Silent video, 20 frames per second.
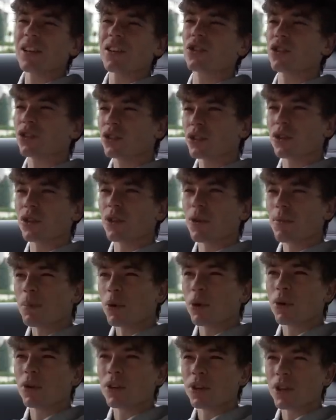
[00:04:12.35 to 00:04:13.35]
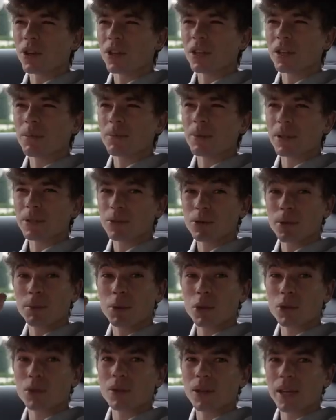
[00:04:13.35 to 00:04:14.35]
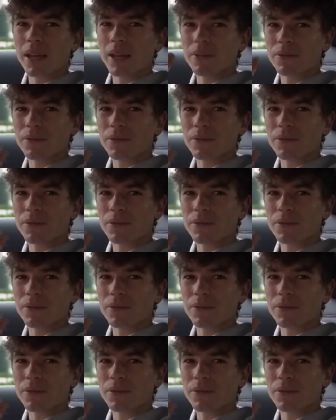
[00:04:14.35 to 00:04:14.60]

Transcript: just on the border in a place called Beausoleil